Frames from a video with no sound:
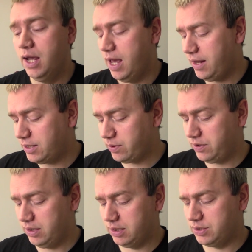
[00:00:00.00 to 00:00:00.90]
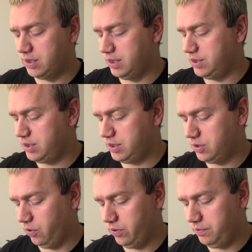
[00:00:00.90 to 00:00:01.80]
And that's what I think this is
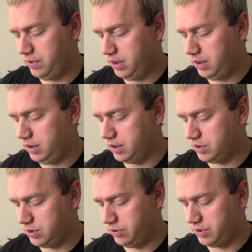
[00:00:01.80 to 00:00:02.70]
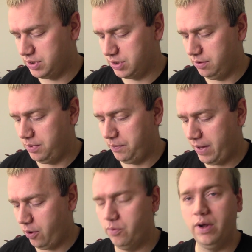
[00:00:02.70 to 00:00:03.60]
going to be, this series is going to be about.